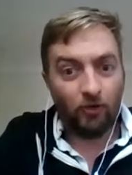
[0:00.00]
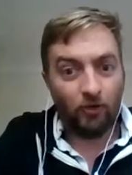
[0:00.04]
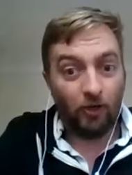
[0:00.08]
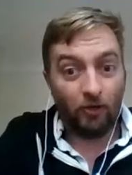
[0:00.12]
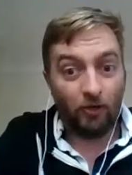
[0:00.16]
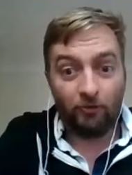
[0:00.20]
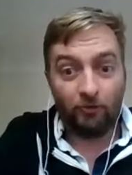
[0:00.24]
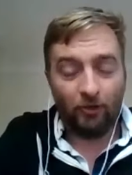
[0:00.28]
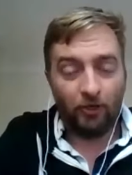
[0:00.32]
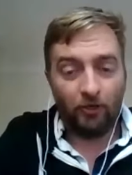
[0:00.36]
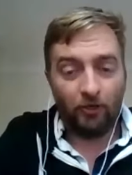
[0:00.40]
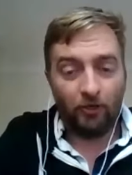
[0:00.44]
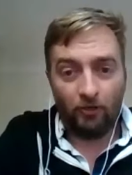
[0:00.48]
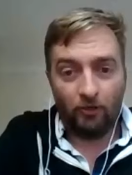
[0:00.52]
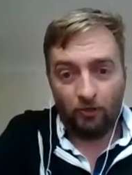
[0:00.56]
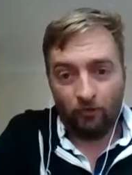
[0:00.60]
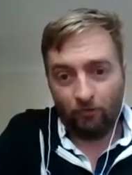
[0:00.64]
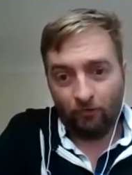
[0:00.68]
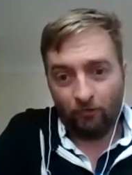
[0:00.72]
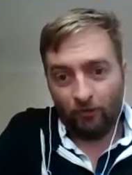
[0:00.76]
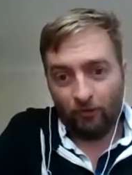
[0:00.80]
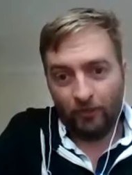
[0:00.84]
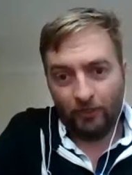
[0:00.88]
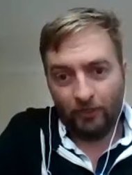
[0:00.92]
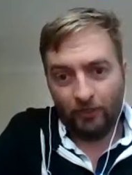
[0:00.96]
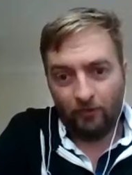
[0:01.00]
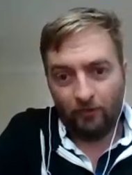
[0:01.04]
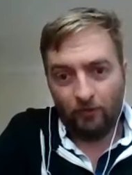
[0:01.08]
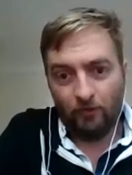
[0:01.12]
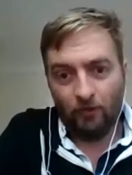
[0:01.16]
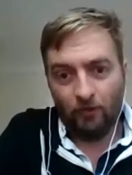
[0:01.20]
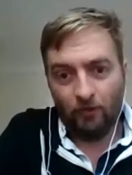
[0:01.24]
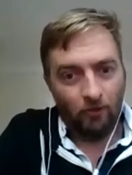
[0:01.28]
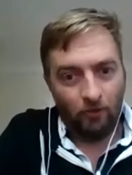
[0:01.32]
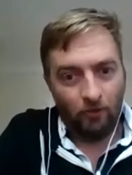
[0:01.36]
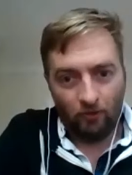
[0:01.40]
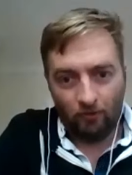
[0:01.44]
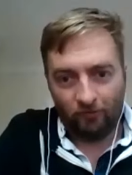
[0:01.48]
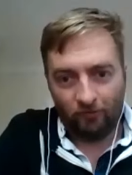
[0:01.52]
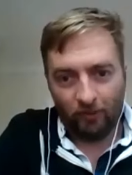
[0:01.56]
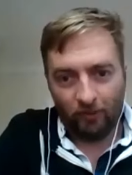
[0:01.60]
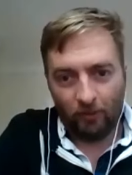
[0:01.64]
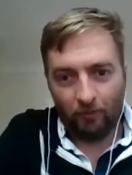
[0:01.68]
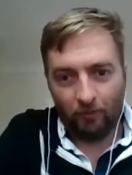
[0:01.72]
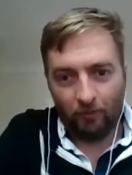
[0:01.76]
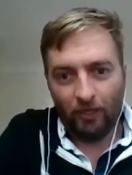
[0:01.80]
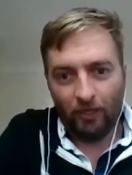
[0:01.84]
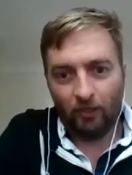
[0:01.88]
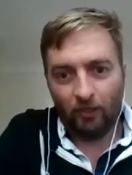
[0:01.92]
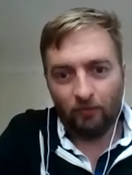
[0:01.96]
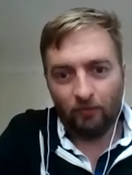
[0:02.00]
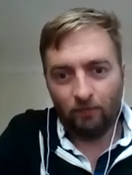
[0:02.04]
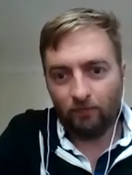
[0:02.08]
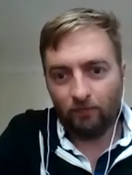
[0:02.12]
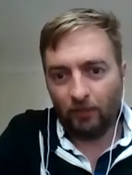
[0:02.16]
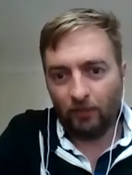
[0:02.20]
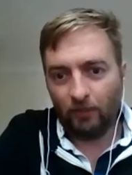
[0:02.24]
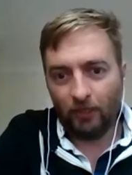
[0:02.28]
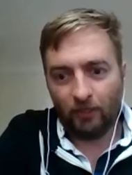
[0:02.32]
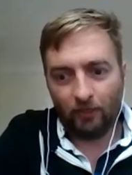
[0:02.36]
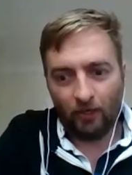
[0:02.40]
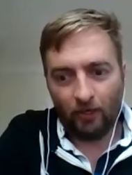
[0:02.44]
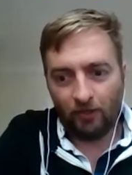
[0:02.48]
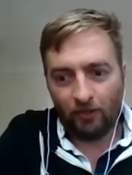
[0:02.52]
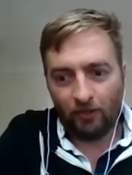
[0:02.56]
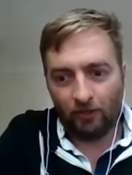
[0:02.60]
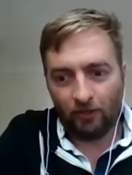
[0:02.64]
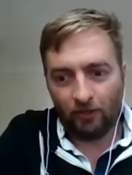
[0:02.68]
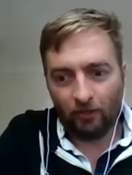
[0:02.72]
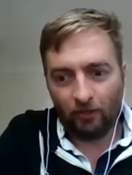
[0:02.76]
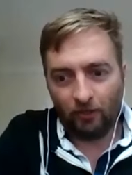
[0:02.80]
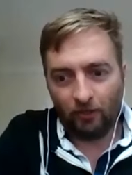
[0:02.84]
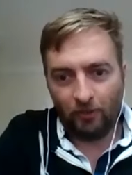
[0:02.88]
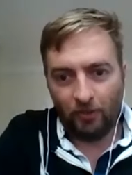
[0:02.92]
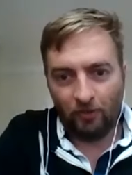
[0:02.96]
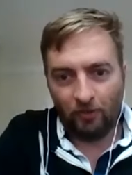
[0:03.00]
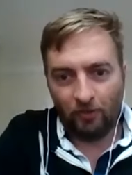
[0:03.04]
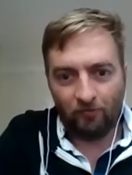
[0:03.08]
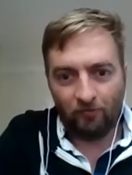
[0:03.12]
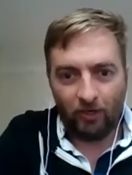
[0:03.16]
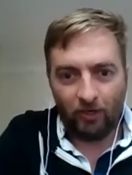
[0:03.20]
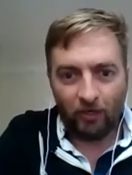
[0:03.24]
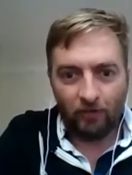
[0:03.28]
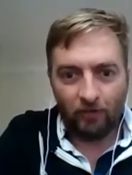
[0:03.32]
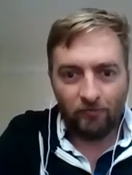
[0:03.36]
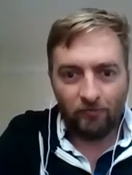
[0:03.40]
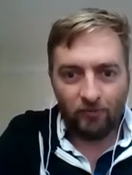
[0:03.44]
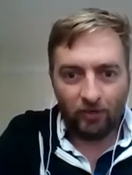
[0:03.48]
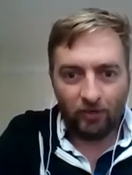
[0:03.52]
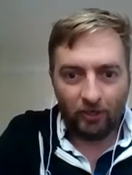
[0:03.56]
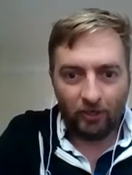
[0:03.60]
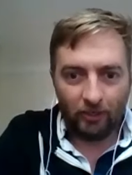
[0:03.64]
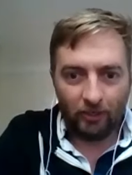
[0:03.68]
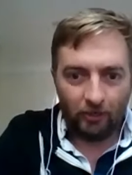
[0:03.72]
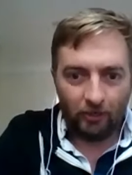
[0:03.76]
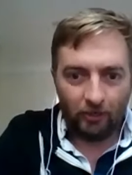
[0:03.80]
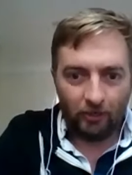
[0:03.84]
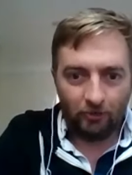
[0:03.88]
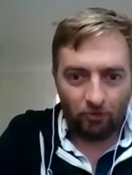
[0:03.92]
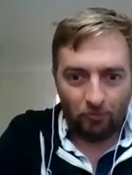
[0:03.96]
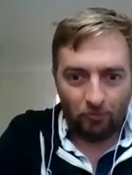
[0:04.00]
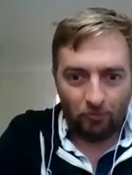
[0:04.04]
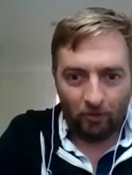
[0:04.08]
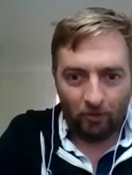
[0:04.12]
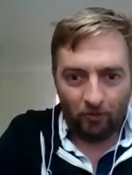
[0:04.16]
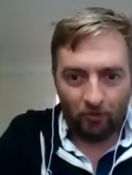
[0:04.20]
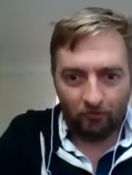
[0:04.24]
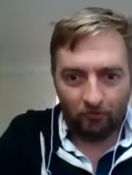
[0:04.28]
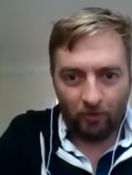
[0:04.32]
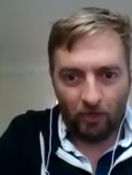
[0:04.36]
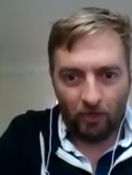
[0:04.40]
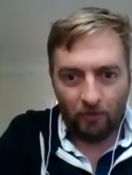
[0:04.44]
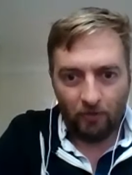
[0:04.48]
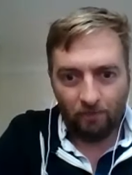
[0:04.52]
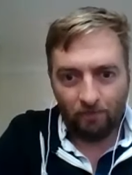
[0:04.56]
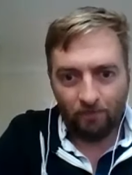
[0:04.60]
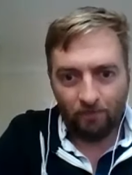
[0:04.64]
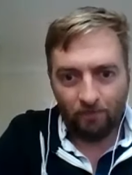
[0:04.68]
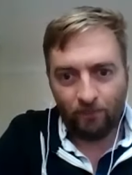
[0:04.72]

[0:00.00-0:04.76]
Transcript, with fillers: I would say honestly, not very well. Like I think there'll be a very, very high drop off rate.